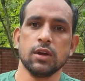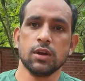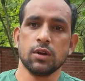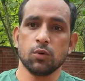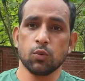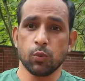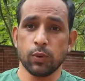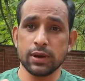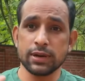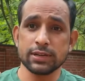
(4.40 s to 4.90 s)

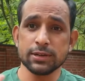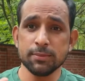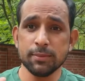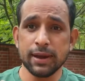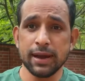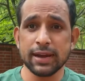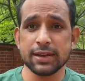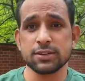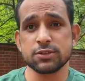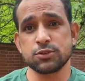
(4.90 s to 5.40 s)
Welcome
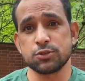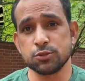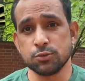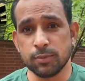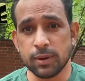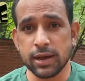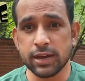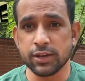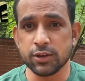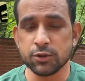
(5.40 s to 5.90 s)
back to
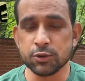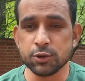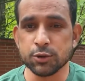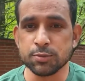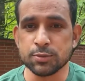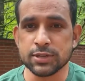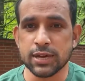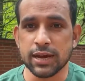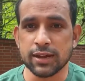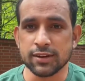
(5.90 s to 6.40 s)
my YouTube
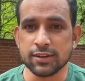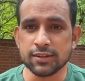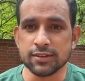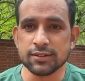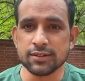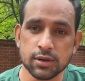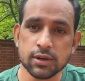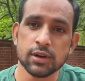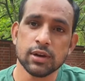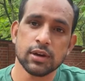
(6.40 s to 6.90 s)
channel.
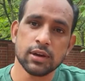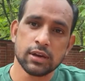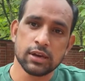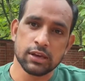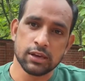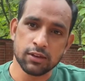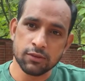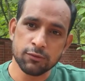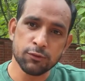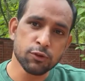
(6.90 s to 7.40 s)

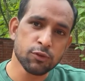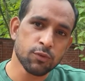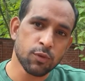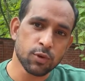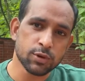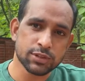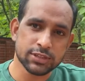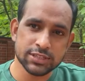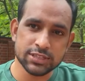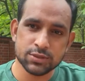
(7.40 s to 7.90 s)
If you watch
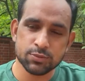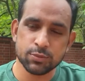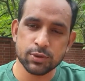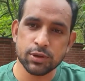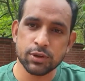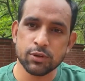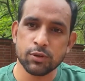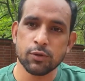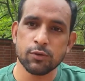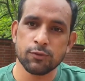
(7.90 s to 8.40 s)
this
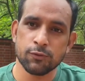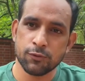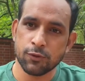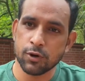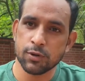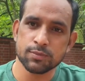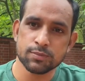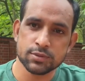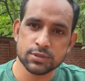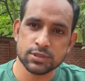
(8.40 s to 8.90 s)
video
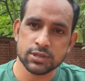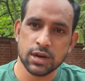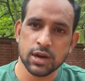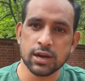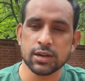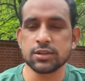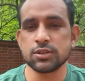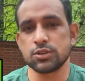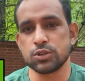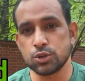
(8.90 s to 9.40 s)
from start
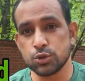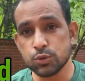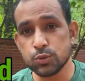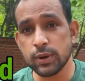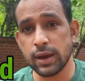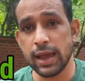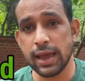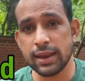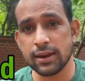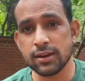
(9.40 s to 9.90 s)
to
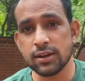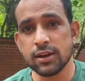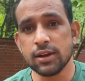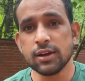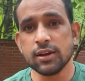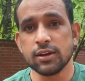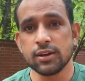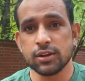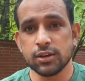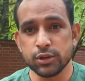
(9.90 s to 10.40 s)
end,
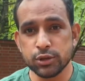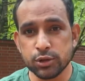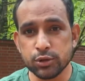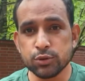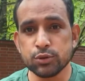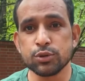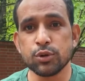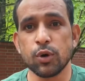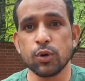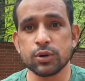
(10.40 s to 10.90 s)
you
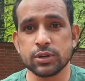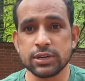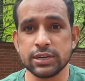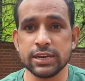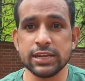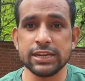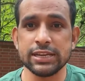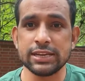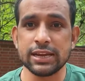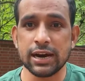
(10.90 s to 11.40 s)
don't
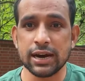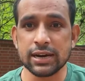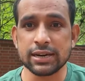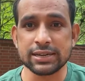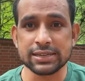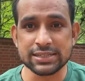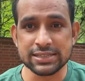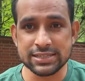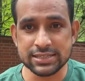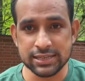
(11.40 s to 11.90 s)
need a
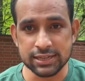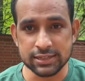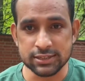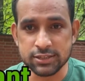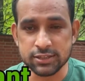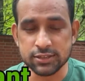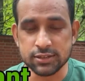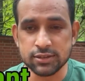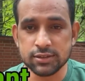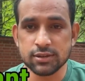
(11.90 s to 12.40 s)

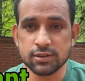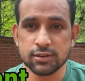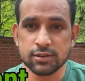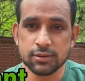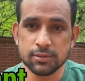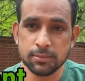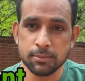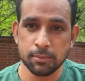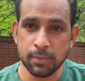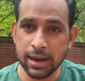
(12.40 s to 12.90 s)
consultant.
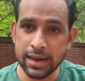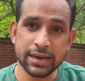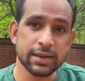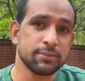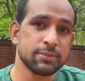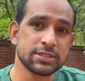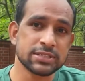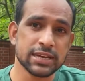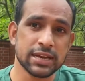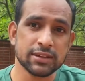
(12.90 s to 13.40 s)
My name
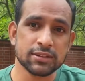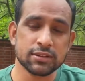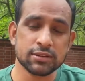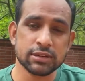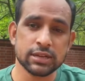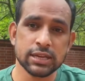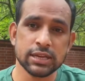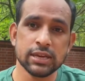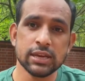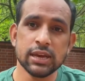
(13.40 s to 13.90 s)
is
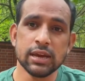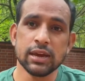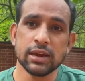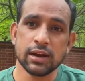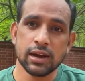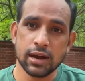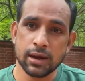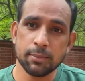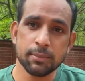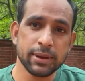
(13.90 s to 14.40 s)
Anthony.
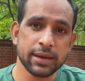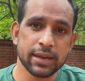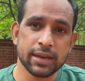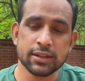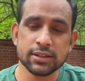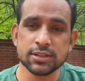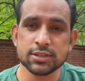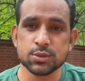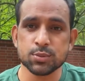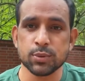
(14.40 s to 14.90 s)
I'm making
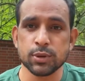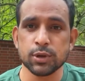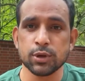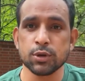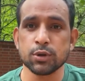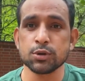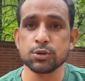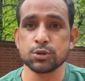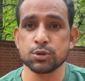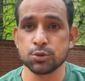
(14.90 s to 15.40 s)
this
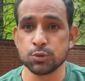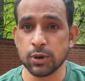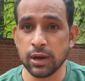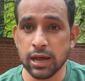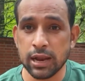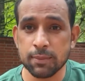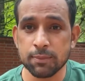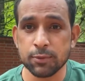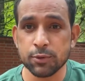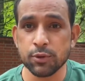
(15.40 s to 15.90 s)
video to
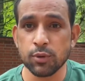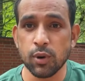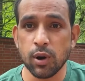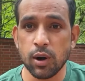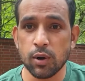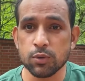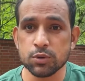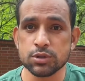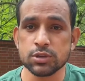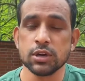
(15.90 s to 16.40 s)
help you
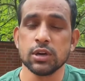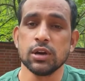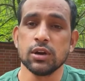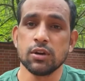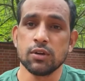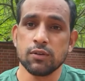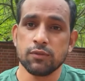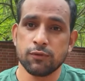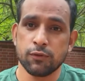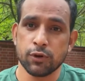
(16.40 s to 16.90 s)
out
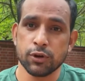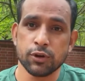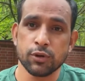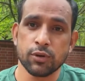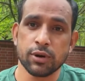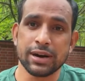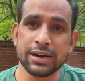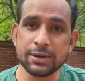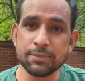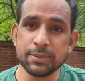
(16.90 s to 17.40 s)
for your
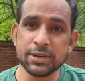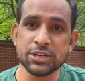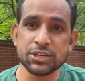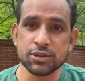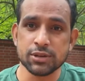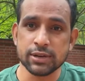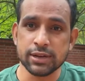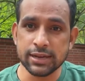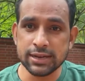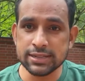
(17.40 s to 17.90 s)

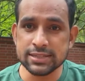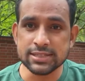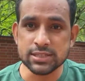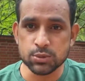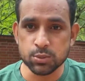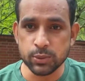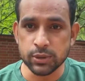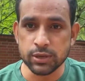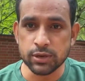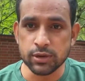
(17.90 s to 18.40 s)
admission in
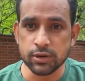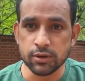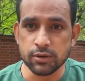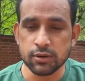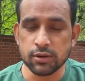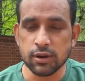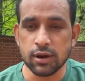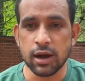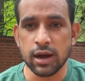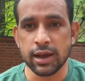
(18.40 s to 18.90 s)
Sweden.
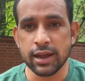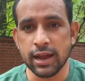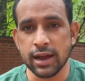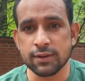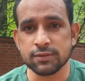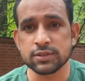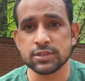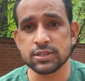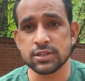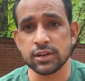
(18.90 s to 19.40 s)
I have
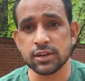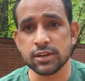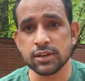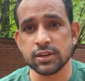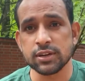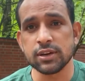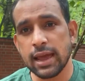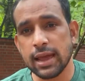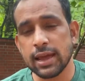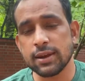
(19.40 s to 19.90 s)
studied
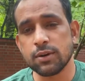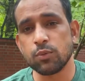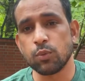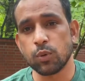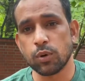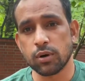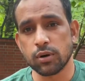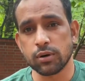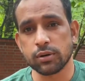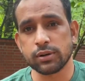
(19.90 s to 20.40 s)
and
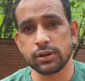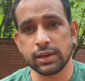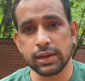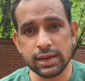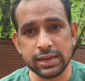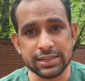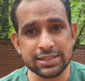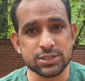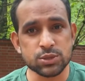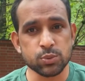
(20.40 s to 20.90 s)
worked
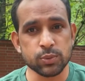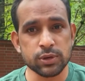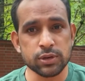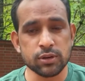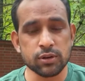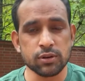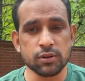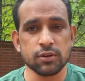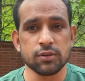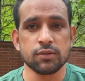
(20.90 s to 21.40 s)
in
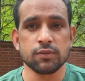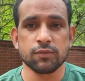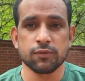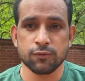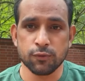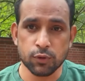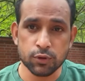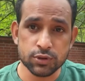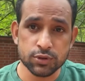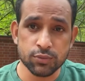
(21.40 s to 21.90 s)
Sweden
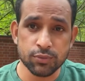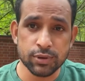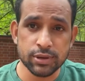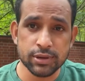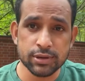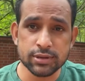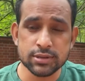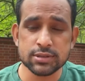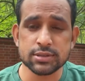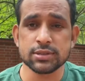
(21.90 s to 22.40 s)
for 3
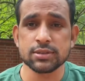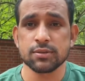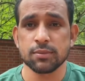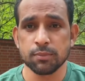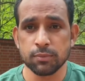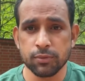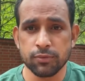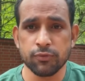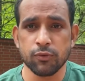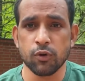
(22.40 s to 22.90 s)
years
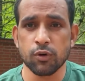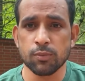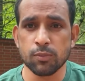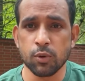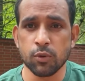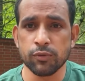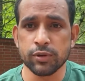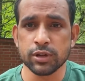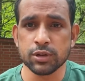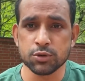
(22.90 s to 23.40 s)
before
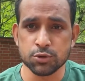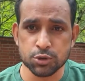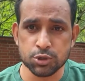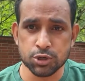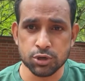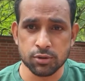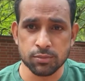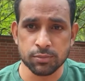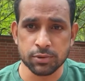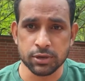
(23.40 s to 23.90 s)
moving to
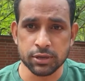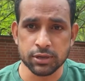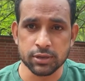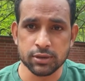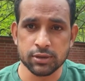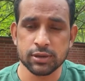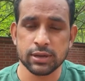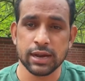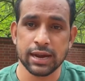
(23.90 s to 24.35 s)
Germany.